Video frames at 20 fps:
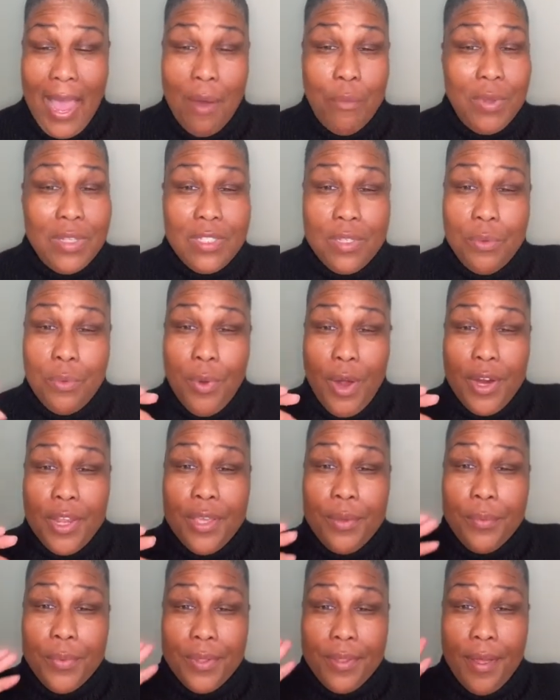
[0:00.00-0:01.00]
I wasn't
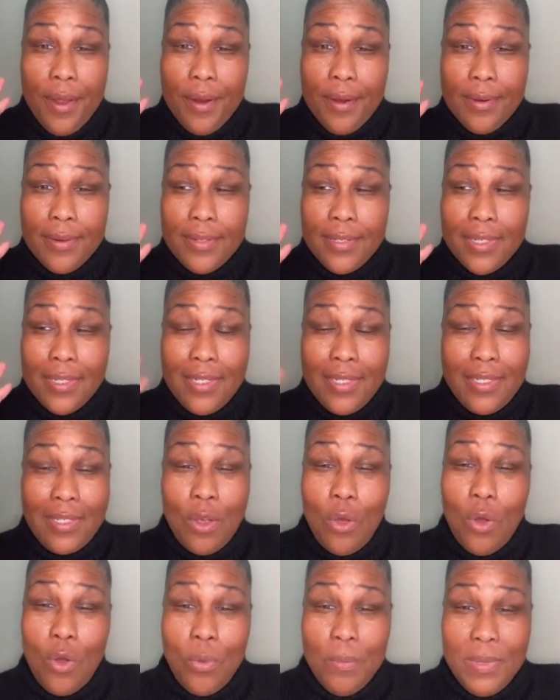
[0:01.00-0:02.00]
working with her. She
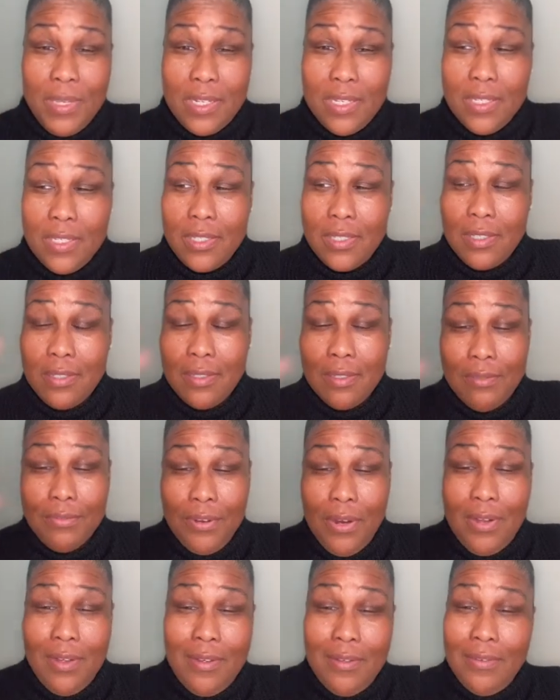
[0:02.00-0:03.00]
told me this
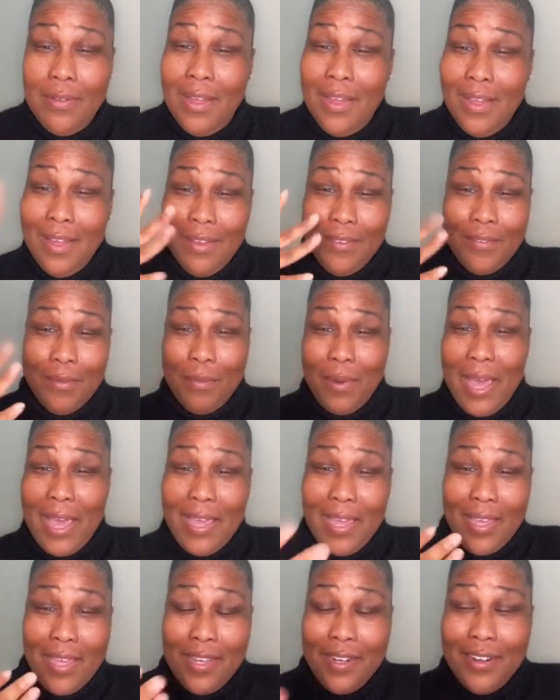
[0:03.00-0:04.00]
from
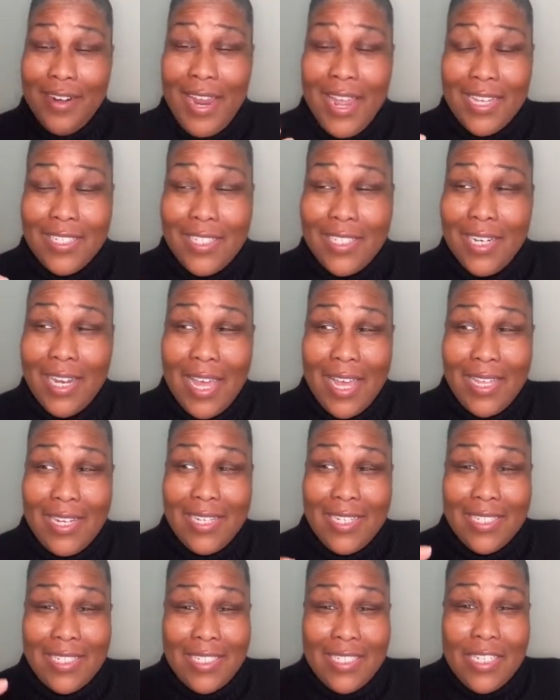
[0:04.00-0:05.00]
like an interaction
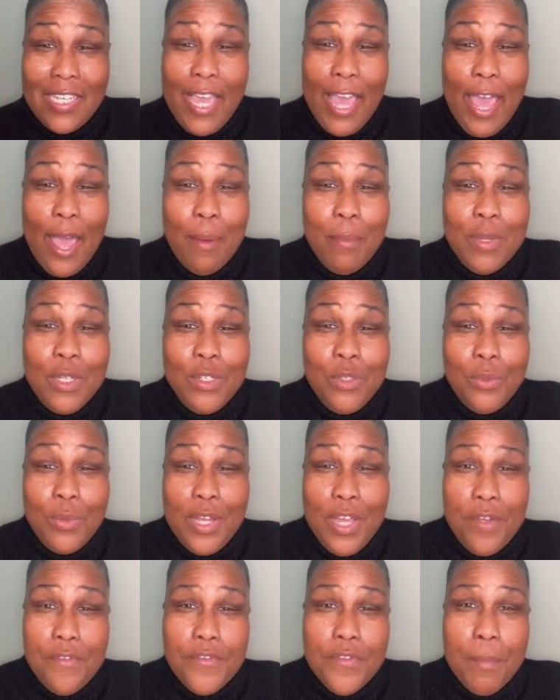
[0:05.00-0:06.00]
like this. She had been
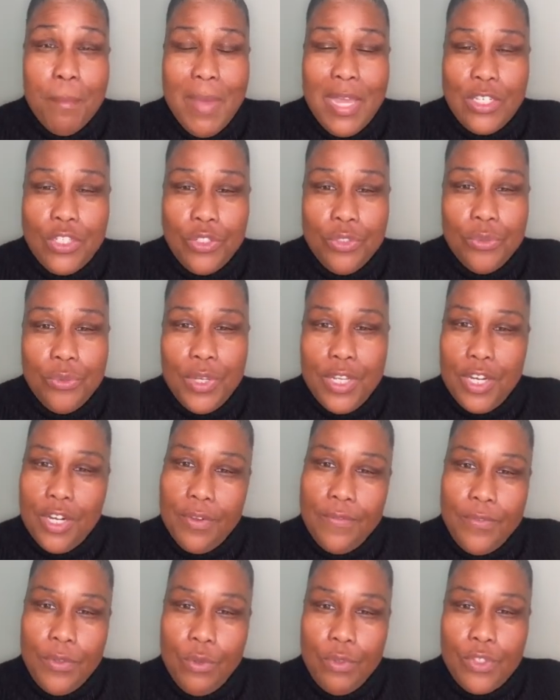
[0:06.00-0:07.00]
doing informational
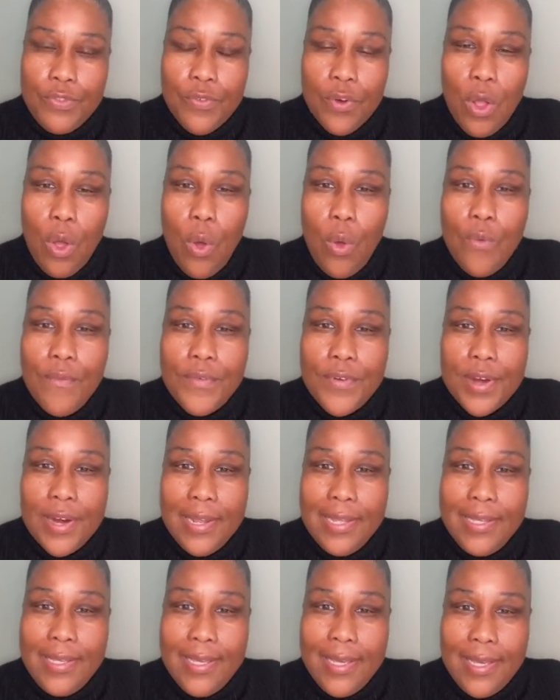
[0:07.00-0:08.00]
interviews for over
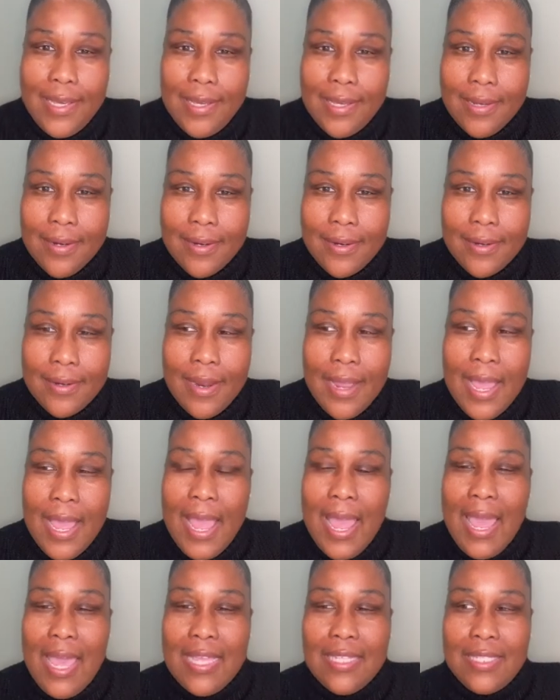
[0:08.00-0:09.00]
a year
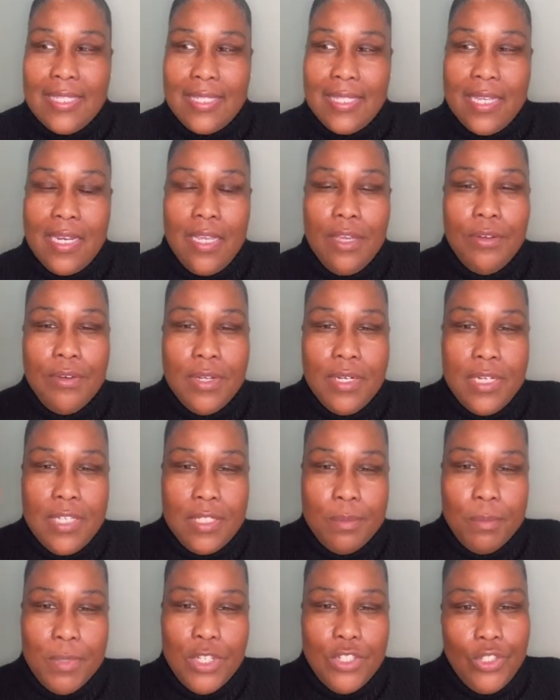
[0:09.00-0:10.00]
and sitting on
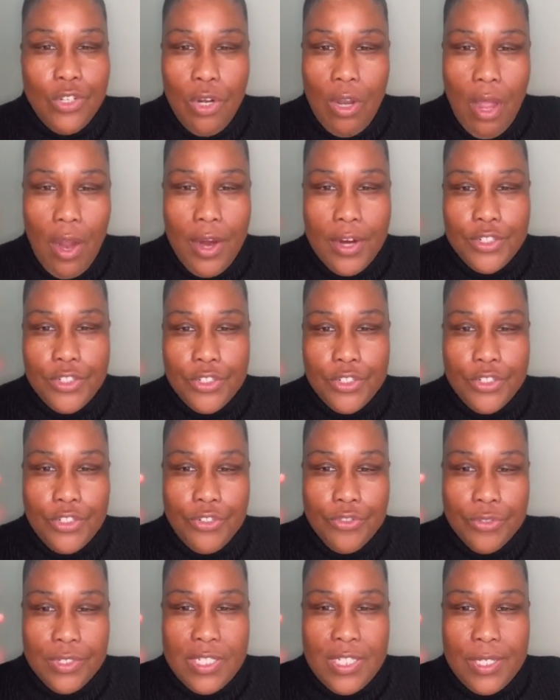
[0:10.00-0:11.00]
this much larger
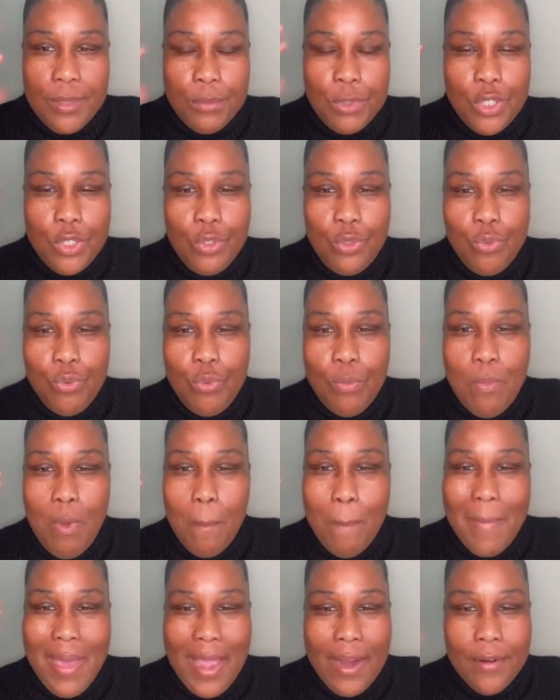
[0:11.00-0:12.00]
dream to do
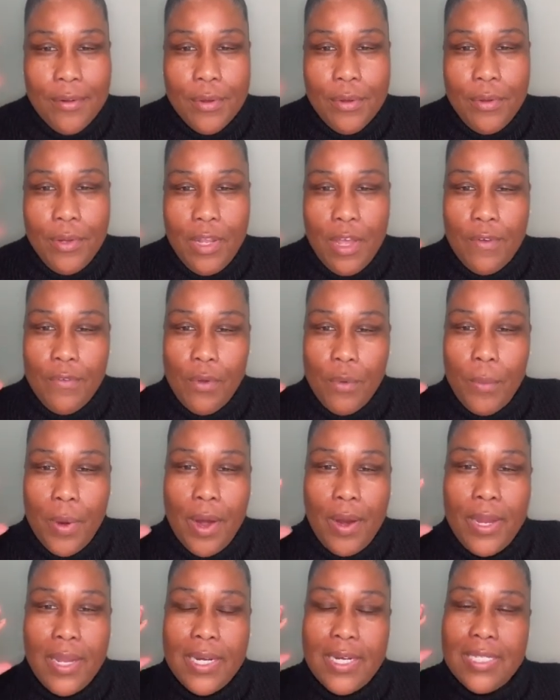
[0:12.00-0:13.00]
macro level
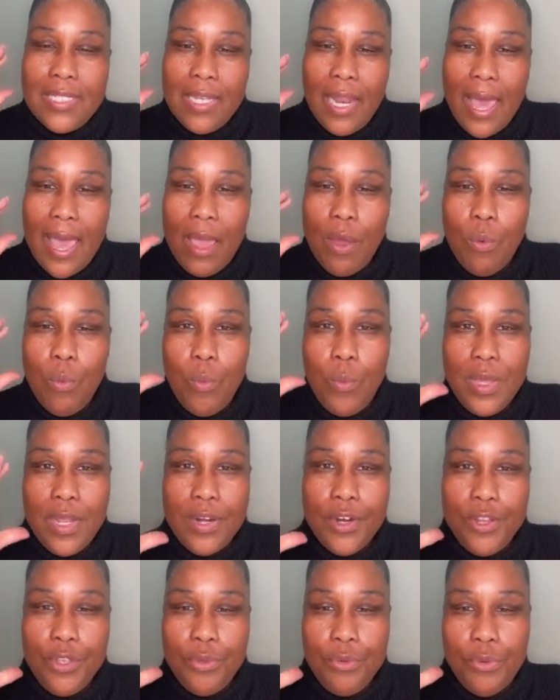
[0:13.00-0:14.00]
work. And it's like,
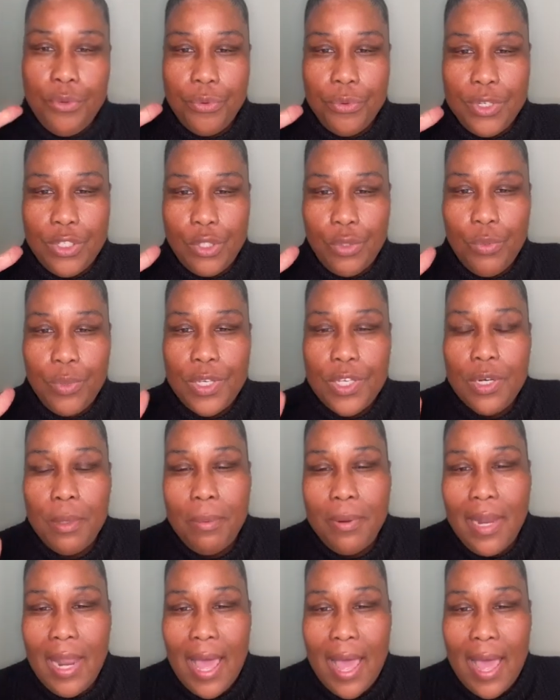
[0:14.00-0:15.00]
when are you going to hit
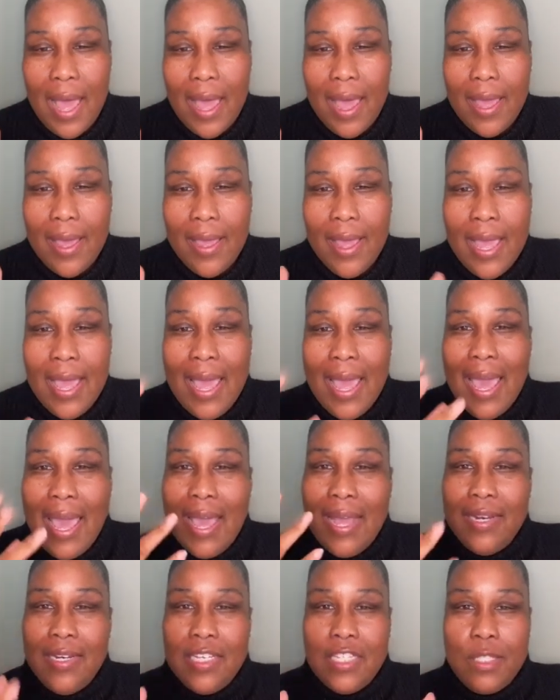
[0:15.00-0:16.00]
apply?
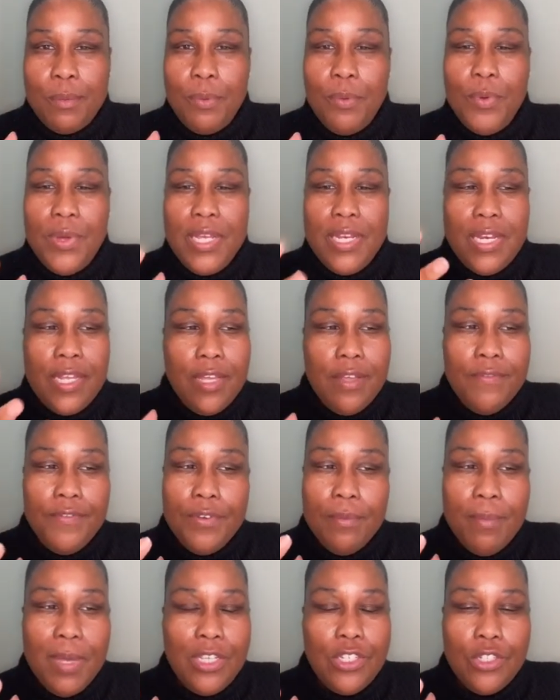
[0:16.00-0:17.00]
At this point, the
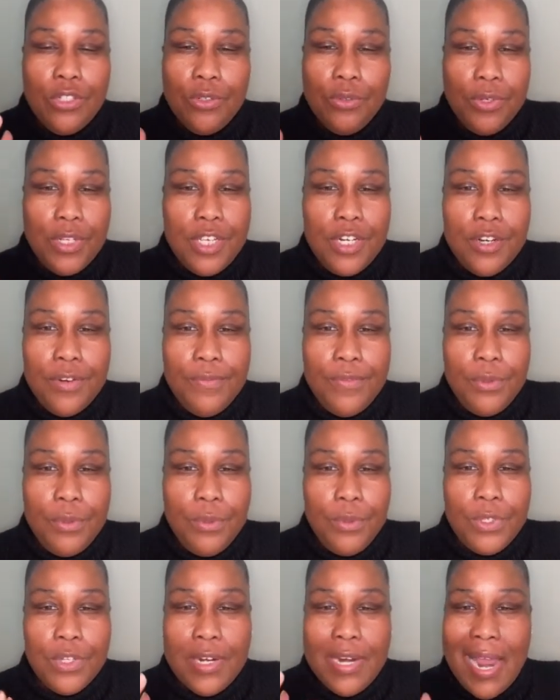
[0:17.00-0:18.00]
informational
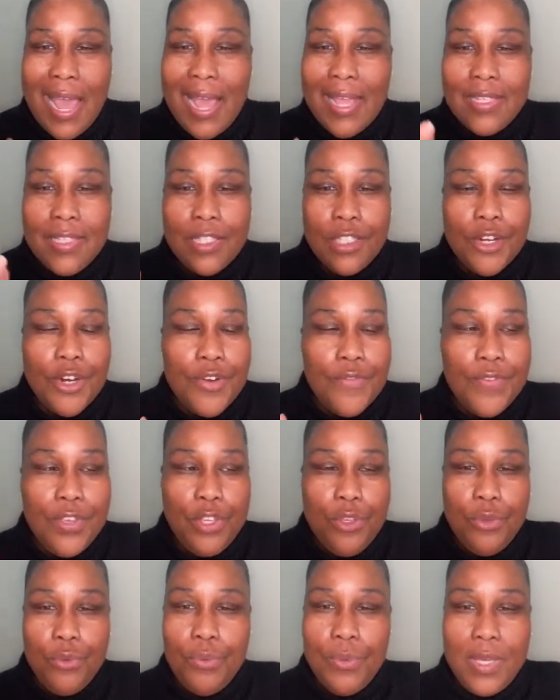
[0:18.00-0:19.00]
interviews are not
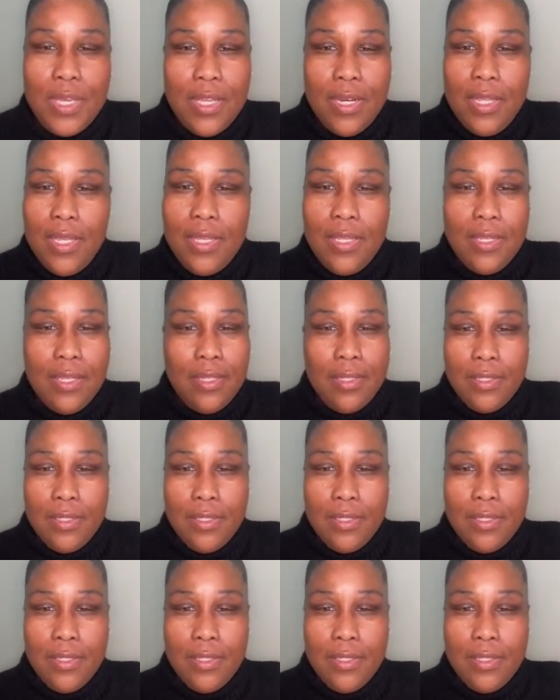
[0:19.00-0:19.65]
serving you any